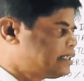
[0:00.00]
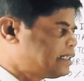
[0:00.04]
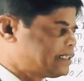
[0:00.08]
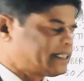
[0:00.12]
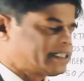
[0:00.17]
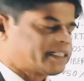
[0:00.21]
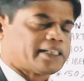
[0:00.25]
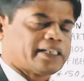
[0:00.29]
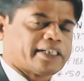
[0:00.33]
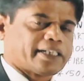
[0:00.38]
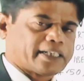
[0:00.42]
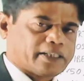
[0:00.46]
in the
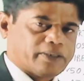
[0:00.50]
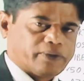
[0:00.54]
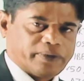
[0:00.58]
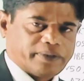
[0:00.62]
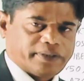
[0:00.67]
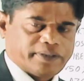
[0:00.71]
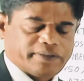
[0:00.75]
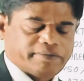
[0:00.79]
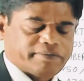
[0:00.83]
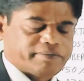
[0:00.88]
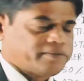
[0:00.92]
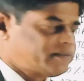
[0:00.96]
textile technology.
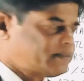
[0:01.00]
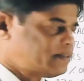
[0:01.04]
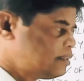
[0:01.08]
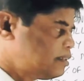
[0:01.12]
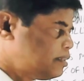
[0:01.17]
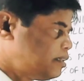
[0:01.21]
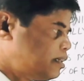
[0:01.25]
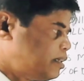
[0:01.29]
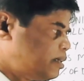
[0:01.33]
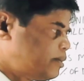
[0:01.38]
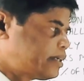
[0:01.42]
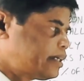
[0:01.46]

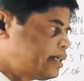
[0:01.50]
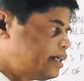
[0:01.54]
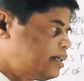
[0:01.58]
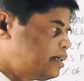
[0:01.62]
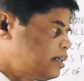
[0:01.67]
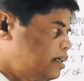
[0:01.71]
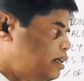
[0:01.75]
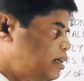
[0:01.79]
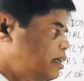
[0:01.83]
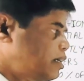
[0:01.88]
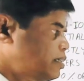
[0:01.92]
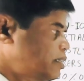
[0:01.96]
Okay.
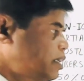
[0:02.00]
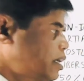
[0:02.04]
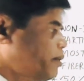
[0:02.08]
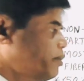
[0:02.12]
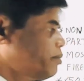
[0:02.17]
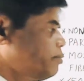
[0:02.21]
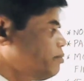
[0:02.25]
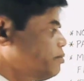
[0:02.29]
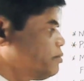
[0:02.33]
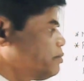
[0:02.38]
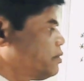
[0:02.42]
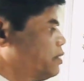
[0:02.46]

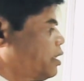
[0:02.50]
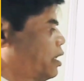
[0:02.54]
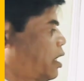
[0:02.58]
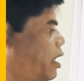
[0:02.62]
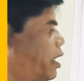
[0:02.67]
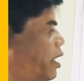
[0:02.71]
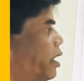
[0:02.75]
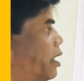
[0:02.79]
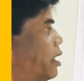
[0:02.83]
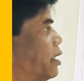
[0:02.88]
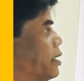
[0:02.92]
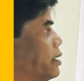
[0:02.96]
Now,
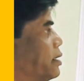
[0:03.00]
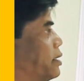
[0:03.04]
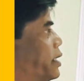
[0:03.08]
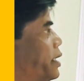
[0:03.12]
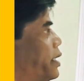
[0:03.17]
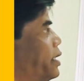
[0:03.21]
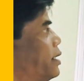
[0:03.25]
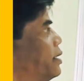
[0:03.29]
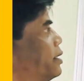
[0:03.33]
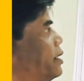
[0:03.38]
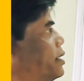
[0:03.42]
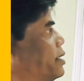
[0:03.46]

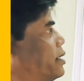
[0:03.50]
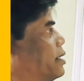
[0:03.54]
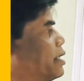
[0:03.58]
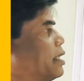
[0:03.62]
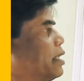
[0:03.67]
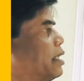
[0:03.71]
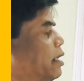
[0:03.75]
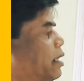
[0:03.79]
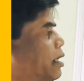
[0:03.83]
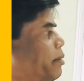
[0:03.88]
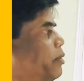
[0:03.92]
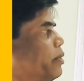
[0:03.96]
see, this is
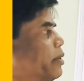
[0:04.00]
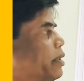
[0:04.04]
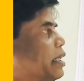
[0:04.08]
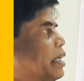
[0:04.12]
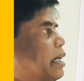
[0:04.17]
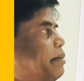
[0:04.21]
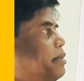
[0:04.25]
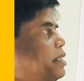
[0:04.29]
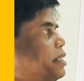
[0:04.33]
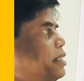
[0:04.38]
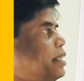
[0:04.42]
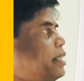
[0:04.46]
about the
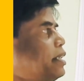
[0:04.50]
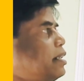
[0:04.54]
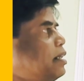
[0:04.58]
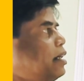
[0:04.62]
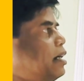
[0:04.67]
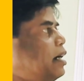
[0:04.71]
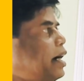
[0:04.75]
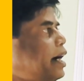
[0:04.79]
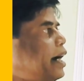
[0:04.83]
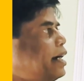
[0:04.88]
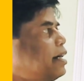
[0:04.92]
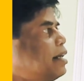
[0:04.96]
chemistry
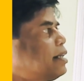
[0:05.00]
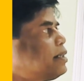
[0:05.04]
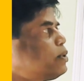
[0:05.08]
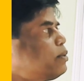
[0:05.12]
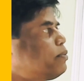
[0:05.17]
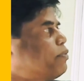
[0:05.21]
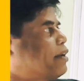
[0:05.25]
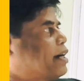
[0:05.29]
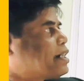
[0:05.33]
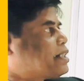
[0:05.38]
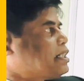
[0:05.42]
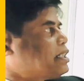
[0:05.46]
and
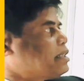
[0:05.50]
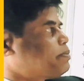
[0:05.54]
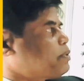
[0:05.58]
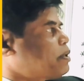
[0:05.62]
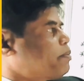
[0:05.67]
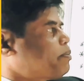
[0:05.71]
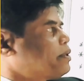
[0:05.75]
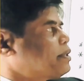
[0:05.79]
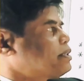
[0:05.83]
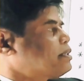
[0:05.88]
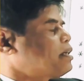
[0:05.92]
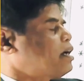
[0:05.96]
also fastness
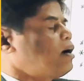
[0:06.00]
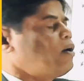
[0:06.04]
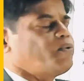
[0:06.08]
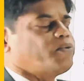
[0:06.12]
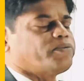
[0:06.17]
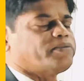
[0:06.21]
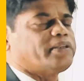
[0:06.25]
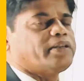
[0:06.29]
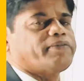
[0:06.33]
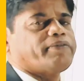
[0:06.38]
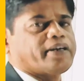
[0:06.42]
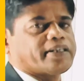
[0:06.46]
properties.
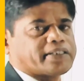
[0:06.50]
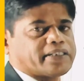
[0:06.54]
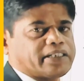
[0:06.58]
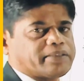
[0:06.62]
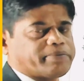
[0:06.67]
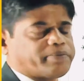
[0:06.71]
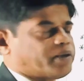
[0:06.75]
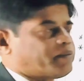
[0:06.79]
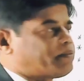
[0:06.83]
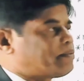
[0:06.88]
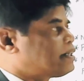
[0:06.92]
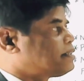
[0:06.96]
How the
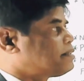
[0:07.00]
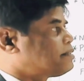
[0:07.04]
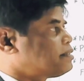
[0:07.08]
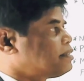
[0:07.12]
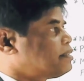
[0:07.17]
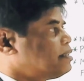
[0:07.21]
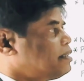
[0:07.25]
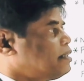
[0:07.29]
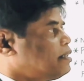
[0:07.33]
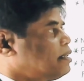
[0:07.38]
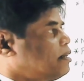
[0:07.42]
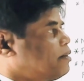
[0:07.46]
fastness properties,
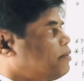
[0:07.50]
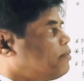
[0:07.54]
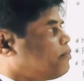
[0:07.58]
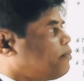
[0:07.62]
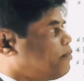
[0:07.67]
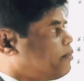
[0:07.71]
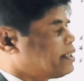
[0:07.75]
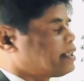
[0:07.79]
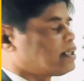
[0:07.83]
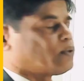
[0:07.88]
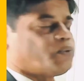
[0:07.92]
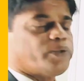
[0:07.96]

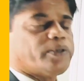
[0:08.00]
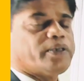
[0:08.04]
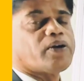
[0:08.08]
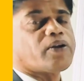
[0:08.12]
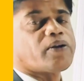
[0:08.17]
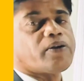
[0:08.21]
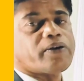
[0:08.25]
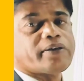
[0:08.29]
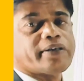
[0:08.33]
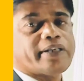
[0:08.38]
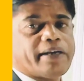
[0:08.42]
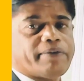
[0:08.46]
whether good
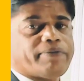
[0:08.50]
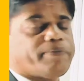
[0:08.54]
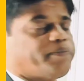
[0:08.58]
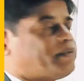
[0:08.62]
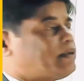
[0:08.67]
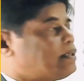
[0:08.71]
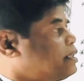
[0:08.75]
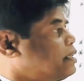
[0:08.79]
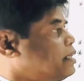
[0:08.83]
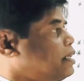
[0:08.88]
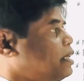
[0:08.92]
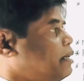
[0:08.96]
or not. Then,
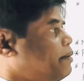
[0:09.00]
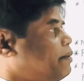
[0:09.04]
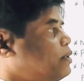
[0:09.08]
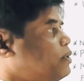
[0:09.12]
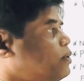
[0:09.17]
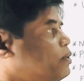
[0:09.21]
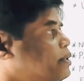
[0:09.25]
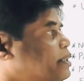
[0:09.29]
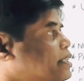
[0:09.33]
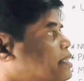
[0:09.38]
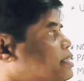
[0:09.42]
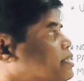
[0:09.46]
even
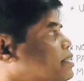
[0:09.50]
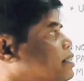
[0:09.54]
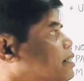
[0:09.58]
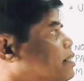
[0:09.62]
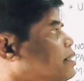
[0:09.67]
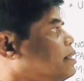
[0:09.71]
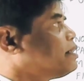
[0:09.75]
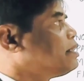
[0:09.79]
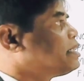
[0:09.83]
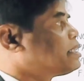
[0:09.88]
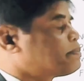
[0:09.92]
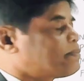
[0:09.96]
though this
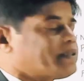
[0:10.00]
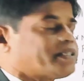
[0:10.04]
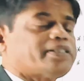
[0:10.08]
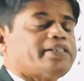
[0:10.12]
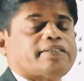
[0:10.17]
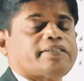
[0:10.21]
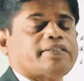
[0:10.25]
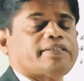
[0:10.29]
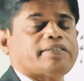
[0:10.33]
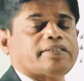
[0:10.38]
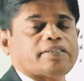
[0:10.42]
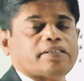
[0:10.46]
dispersed
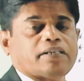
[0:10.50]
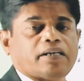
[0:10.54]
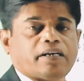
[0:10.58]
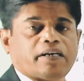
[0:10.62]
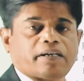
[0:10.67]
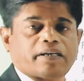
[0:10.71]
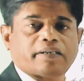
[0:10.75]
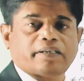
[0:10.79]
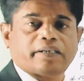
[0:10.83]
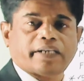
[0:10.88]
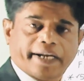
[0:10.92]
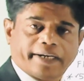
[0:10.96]
dyes
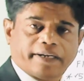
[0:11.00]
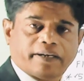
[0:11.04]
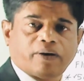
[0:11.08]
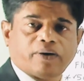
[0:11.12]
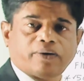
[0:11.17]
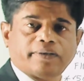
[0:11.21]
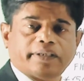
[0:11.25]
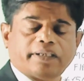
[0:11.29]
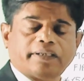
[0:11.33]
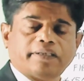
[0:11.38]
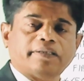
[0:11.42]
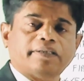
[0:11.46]
are dyed
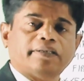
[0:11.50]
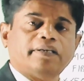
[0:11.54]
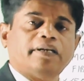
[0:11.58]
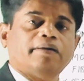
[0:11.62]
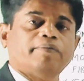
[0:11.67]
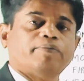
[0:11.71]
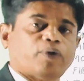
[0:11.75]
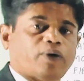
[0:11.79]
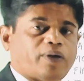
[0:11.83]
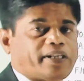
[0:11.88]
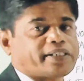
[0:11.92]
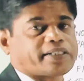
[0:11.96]
on the
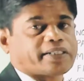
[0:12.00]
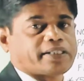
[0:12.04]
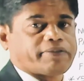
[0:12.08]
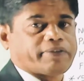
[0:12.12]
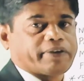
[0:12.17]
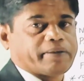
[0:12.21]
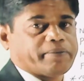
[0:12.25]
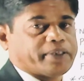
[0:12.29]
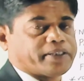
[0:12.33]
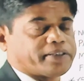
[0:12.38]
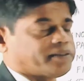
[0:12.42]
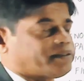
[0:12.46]
polyester
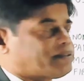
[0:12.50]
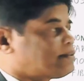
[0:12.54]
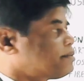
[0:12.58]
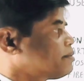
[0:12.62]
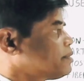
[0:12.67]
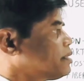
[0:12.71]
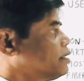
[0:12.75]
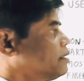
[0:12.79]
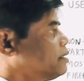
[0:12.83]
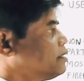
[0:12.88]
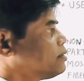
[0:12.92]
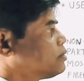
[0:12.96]
fibers,
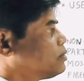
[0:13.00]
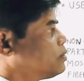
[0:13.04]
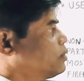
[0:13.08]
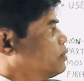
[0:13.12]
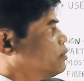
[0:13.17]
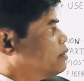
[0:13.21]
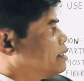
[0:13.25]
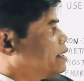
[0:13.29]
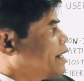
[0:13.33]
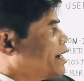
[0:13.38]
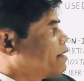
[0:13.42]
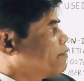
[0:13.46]

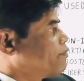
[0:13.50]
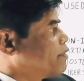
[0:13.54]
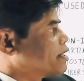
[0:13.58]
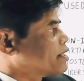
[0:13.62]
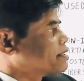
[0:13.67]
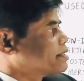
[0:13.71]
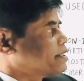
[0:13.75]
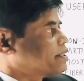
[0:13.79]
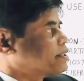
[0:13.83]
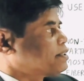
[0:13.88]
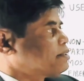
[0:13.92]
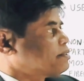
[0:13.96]
so light
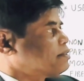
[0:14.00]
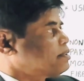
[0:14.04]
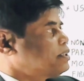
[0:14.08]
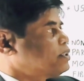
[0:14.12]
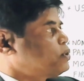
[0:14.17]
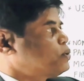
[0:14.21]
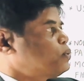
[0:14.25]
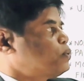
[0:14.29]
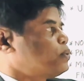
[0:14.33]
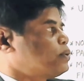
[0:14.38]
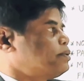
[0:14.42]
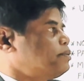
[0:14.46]
fastness
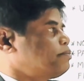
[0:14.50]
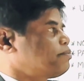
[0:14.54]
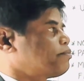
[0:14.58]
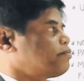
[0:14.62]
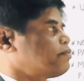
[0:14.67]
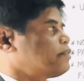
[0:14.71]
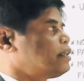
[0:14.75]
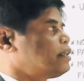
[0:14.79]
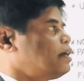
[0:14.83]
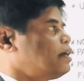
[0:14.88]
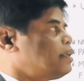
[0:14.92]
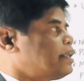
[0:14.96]
is good.
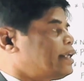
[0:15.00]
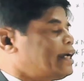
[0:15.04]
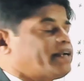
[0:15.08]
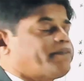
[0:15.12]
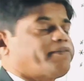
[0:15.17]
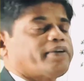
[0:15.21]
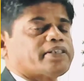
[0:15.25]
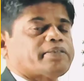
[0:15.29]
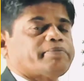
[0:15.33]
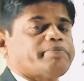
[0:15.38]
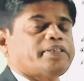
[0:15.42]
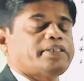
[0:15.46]

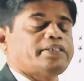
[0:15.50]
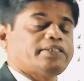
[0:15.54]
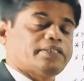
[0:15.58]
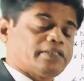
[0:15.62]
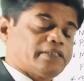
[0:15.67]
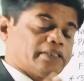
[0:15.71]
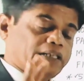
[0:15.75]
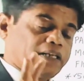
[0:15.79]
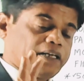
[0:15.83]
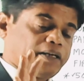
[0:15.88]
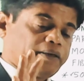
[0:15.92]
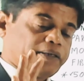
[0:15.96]
Light fastness means
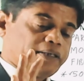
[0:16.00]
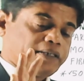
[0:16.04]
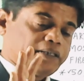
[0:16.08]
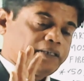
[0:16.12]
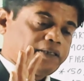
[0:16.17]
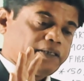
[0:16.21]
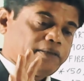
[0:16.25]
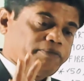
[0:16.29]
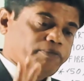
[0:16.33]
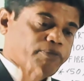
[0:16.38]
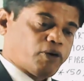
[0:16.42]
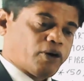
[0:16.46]
the
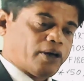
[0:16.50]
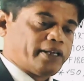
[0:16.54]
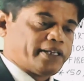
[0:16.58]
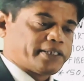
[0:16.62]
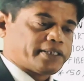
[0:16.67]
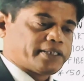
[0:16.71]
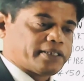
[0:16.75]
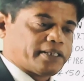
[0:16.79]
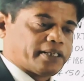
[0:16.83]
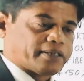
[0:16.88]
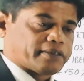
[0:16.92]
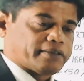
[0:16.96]

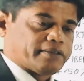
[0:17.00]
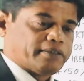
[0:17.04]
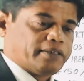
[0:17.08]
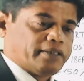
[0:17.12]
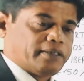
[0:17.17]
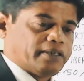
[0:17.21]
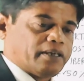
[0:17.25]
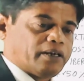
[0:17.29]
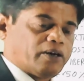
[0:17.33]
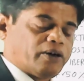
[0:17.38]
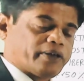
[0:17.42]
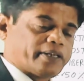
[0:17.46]
polyester
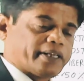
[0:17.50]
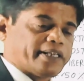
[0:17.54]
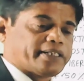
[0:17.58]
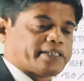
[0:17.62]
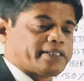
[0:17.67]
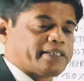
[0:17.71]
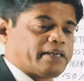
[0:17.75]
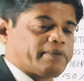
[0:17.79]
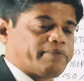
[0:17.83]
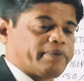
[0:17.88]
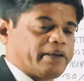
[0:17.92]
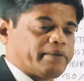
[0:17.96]
or
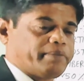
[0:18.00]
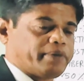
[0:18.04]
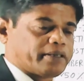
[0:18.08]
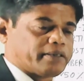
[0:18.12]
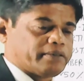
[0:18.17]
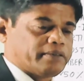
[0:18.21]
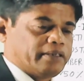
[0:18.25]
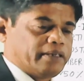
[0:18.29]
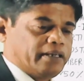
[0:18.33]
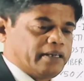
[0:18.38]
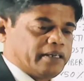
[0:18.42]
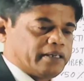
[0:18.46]
acetate
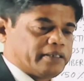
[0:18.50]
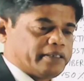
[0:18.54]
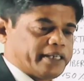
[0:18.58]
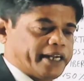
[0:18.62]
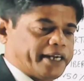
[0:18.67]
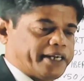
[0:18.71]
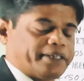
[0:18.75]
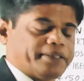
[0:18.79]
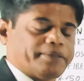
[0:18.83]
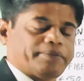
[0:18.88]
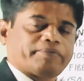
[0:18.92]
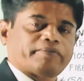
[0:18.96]
fiber
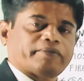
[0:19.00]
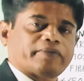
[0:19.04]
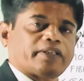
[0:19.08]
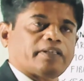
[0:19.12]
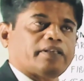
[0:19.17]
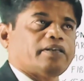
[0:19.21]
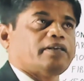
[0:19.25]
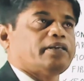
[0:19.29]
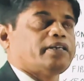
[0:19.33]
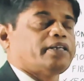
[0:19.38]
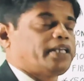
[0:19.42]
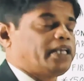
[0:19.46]
dyed,
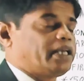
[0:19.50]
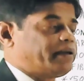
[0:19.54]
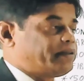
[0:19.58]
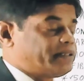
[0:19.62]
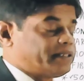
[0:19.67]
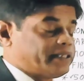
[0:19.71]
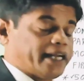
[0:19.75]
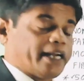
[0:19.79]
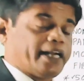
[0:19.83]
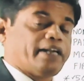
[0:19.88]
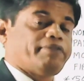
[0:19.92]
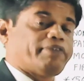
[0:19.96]

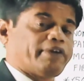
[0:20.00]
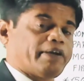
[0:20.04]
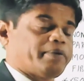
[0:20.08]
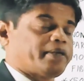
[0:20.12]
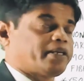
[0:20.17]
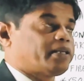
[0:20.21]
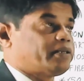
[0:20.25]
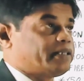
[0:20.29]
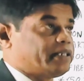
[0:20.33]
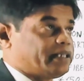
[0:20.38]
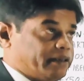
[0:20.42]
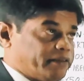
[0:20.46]
dyed
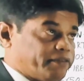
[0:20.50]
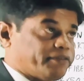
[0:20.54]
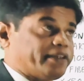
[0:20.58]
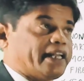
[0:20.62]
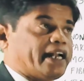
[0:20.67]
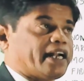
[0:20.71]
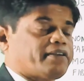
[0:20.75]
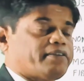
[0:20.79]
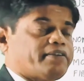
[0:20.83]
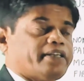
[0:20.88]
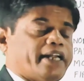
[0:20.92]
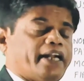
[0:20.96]
fabric. If
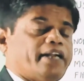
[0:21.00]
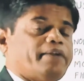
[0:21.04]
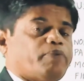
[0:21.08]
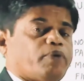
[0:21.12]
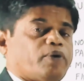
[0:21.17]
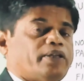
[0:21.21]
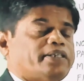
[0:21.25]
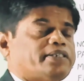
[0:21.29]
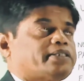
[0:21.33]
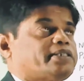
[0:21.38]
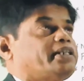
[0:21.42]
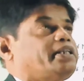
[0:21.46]
that dyed
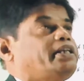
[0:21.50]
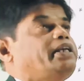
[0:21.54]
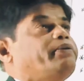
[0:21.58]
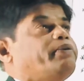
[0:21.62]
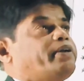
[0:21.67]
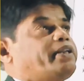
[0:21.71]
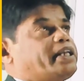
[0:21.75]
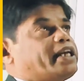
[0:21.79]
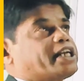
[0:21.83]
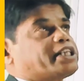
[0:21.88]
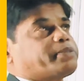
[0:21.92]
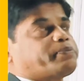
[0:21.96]
polyester
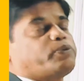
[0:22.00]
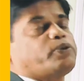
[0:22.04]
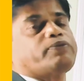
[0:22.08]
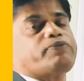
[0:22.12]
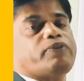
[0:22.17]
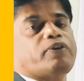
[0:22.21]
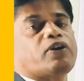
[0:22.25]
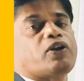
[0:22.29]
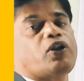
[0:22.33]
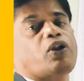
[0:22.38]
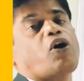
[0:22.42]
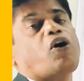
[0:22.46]
even
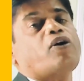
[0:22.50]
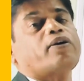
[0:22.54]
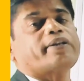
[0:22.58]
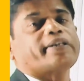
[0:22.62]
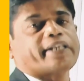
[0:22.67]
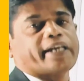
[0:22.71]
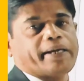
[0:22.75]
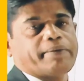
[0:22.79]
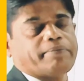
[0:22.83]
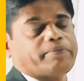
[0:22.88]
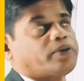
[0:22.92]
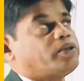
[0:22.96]
exposed for a
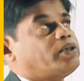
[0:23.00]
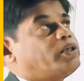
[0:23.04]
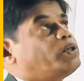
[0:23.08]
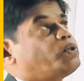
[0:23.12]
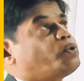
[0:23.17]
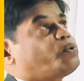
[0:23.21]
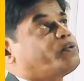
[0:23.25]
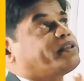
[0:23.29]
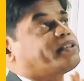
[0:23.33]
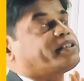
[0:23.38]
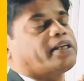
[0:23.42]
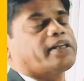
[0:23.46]
long time
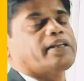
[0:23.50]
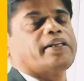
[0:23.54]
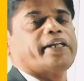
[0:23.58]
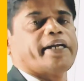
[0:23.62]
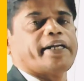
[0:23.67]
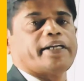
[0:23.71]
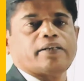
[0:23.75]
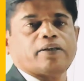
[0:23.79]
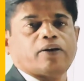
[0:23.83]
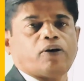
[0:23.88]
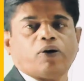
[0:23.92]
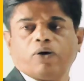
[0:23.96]
to the
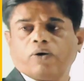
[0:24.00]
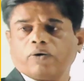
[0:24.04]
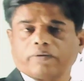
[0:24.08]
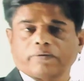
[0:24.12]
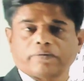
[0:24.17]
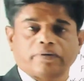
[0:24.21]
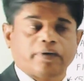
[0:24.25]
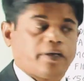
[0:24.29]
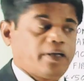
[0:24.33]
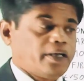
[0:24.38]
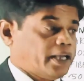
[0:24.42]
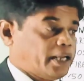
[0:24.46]
sunlight
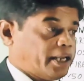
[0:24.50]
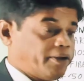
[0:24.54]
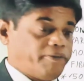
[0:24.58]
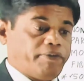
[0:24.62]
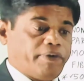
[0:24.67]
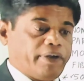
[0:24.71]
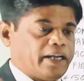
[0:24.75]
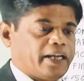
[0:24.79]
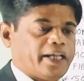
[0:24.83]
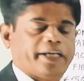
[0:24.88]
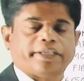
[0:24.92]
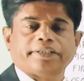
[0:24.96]
or
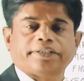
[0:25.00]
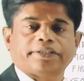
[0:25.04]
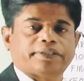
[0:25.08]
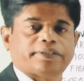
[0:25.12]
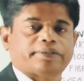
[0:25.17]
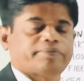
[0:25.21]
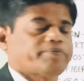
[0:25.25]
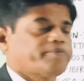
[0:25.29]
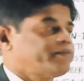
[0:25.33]
heavy light,